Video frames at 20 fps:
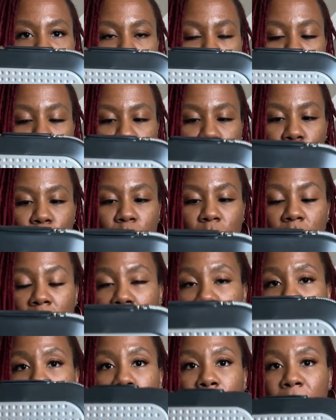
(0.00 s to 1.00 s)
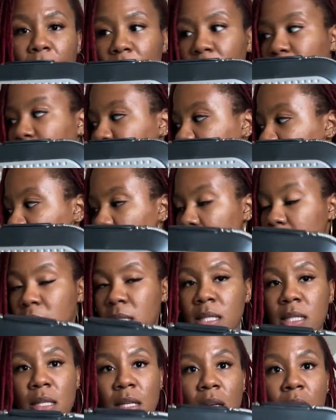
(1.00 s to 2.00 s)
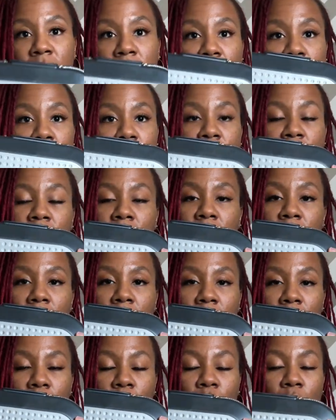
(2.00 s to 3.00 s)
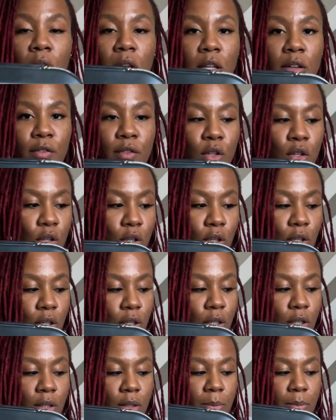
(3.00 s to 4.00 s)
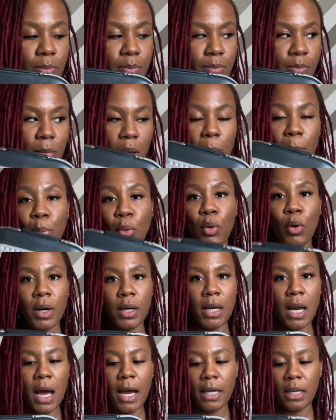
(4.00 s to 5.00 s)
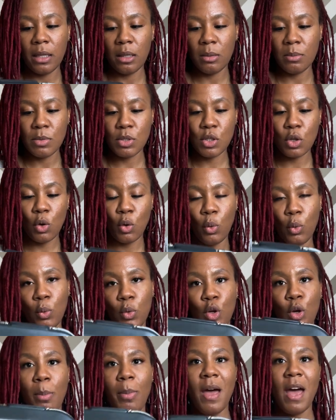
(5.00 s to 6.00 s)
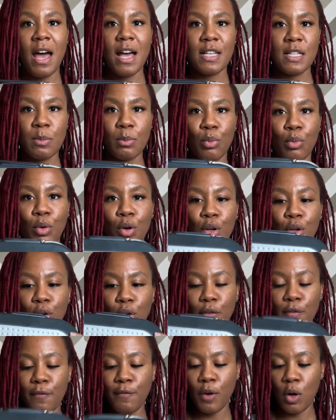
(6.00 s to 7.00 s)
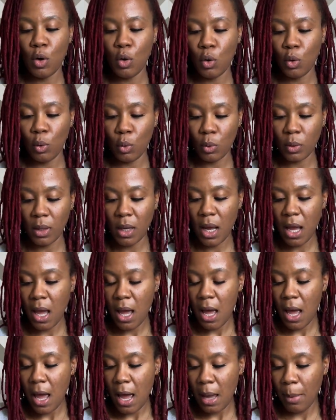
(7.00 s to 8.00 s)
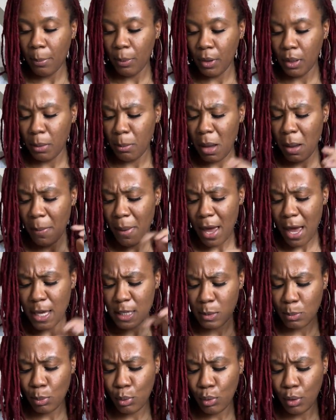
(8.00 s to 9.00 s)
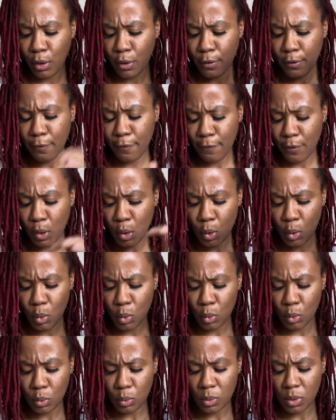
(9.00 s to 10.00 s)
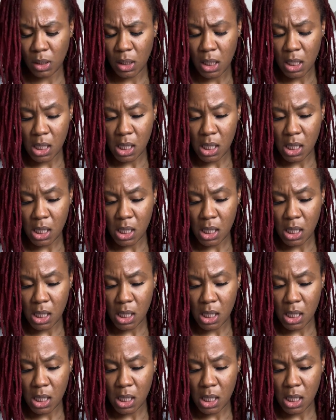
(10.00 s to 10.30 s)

the code. But it fits all of your important items. So your passport, your phone. I put my passport, phone,